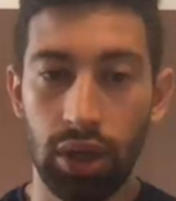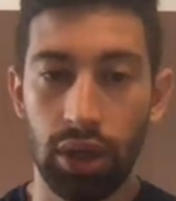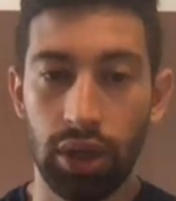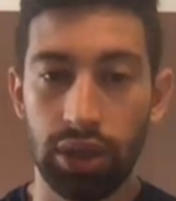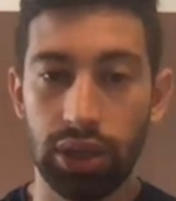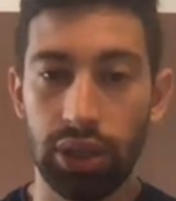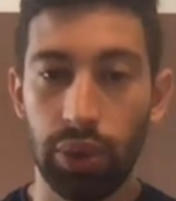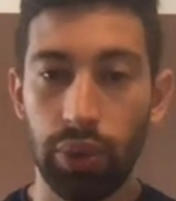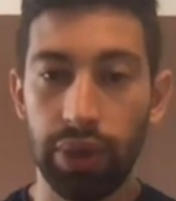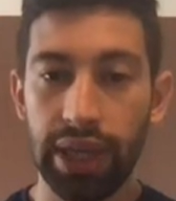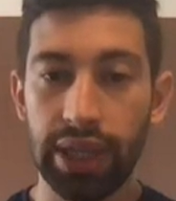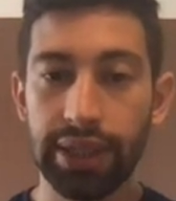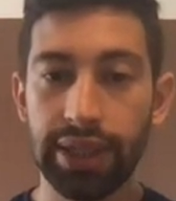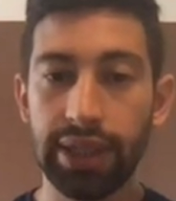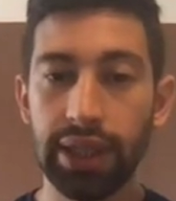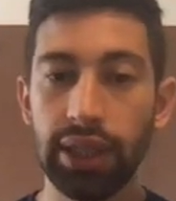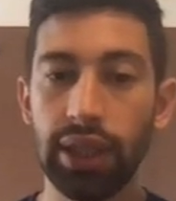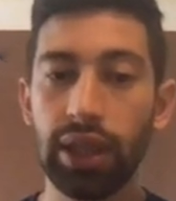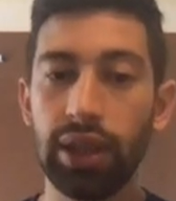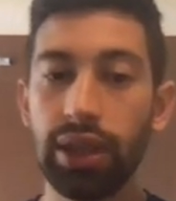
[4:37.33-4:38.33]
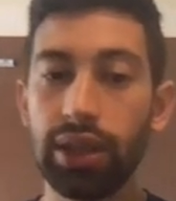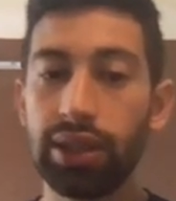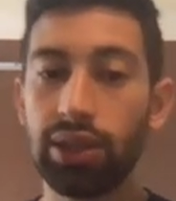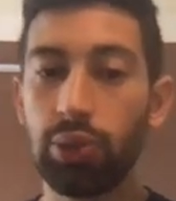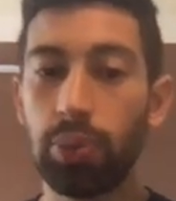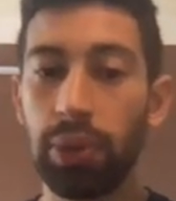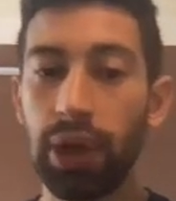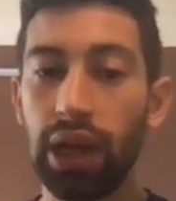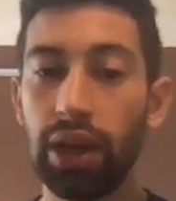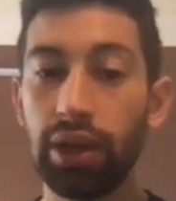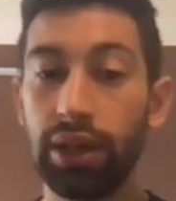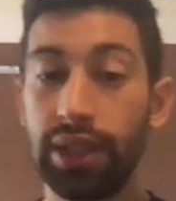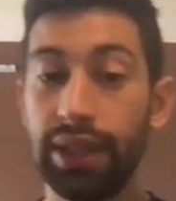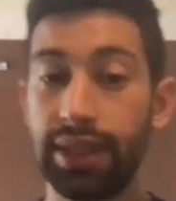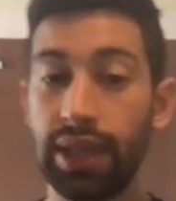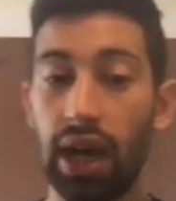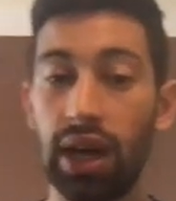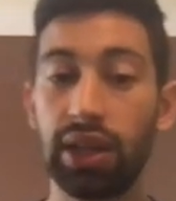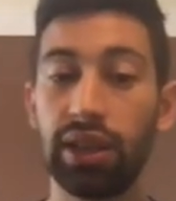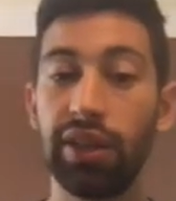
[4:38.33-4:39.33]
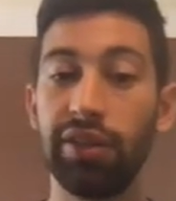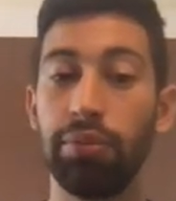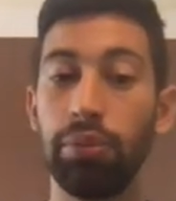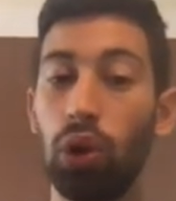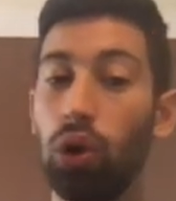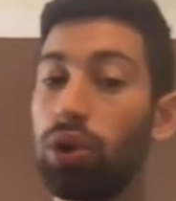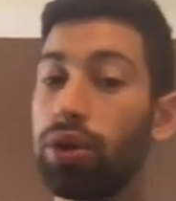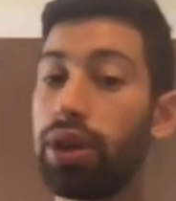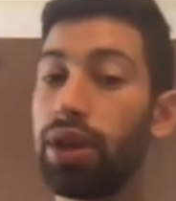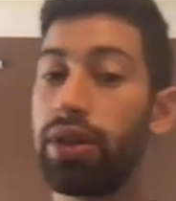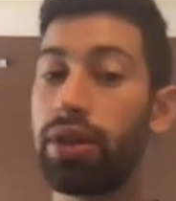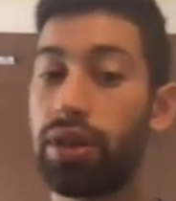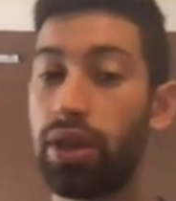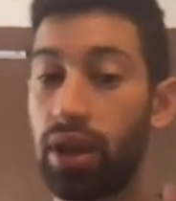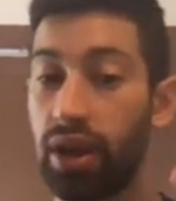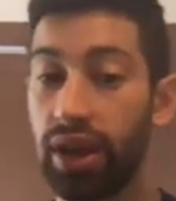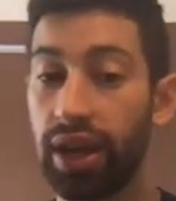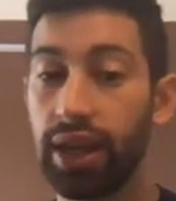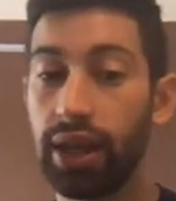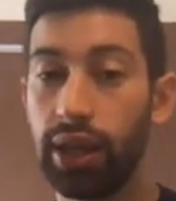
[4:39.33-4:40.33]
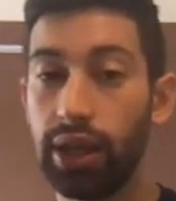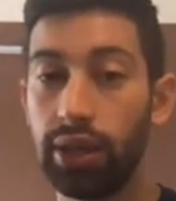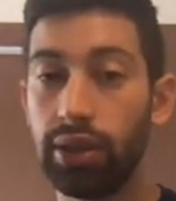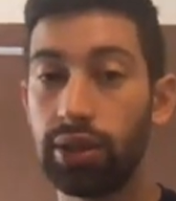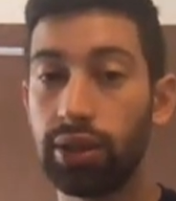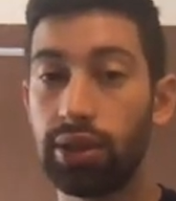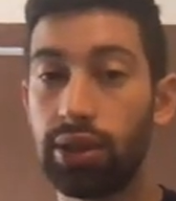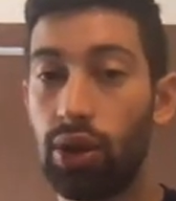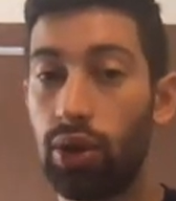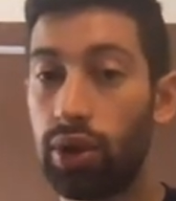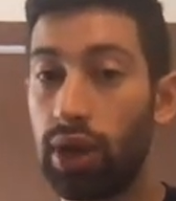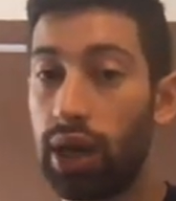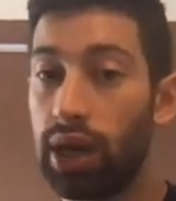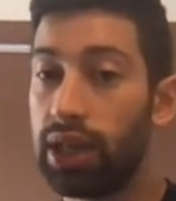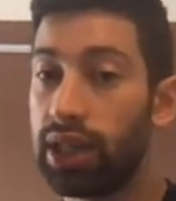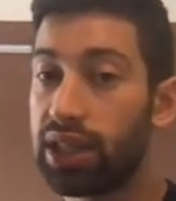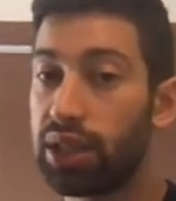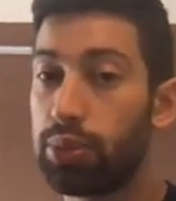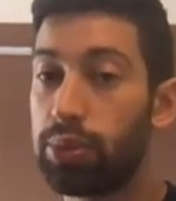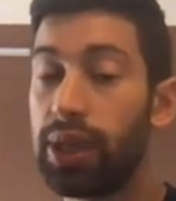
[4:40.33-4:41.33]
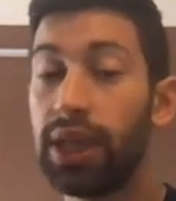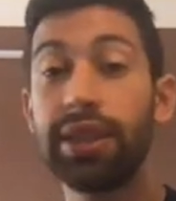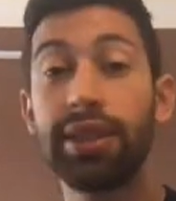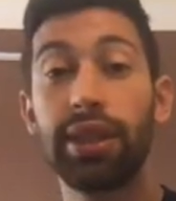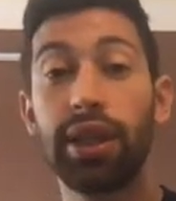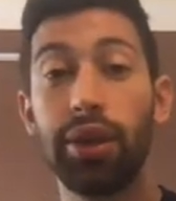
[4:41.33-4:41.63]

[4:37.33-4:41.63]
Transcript: So we can see that the supplier is active more than three years on AliExpress.